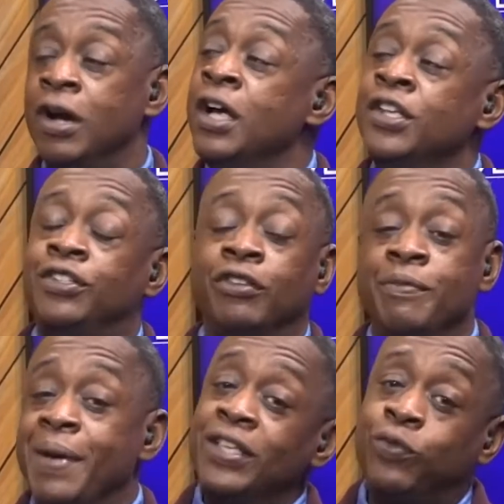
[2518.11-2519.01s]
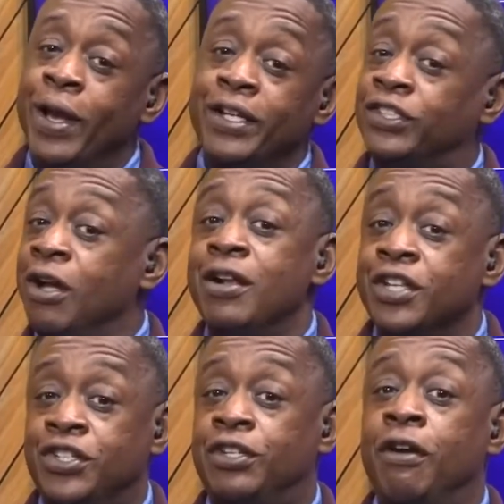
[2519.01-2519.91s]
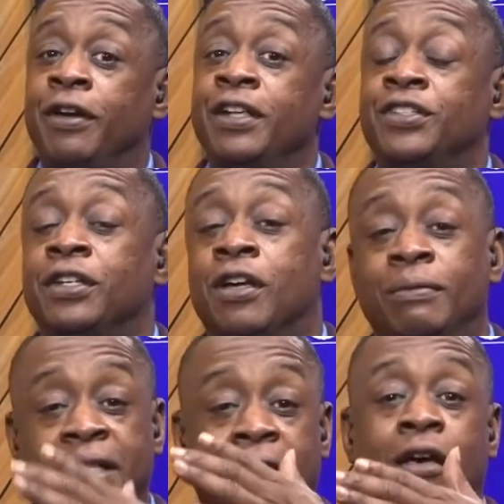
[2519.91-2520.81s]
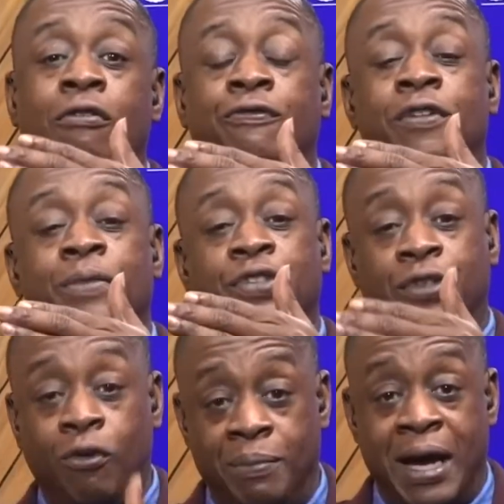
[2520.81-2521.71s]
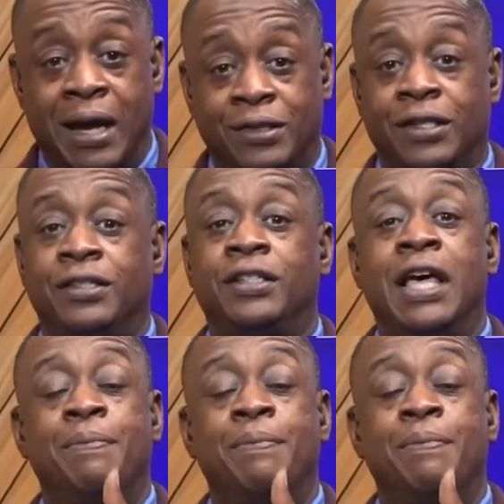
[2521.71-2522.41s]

So the best way to start this journey is to come down from the soapbox and to not be